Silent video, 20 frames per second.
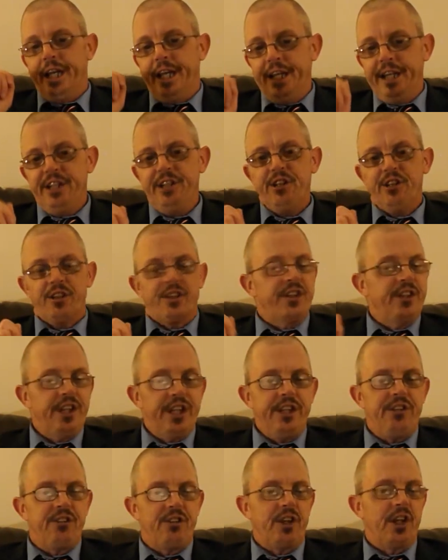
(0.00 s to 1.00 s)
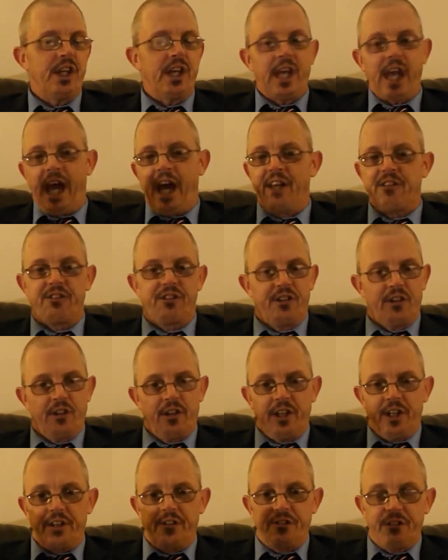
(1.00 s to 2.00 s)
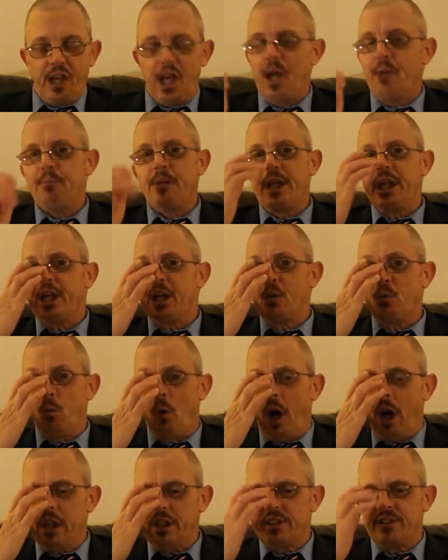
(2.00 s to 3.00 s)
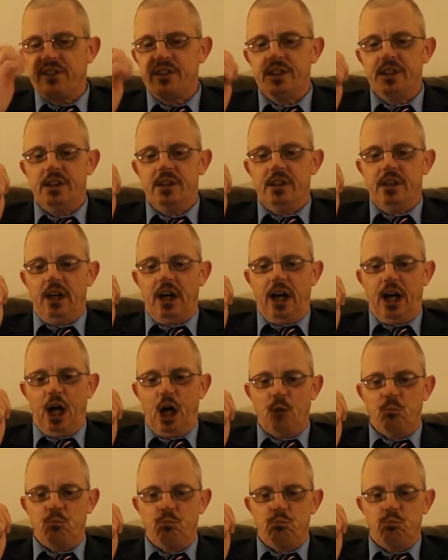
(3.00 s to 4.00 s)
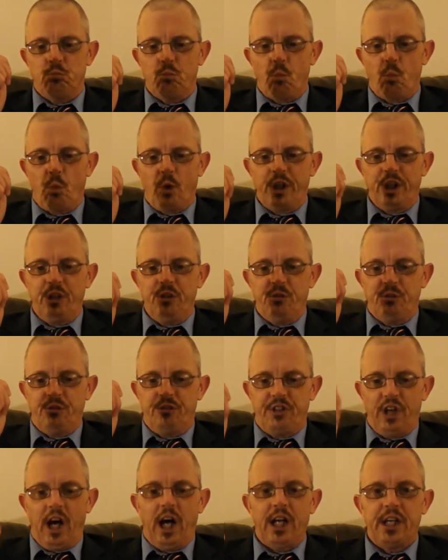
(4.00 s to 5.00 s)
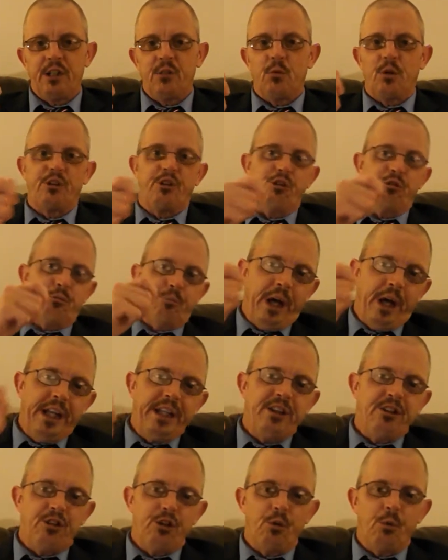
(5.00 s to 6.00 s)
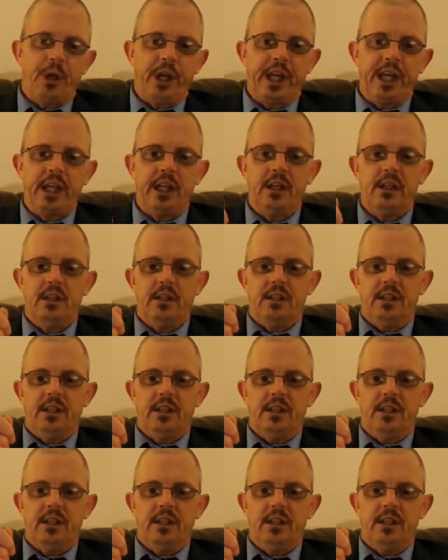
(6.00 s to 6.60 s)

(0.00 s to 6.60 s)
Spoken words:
In your teaching, as you're examining what you've done, what been doing,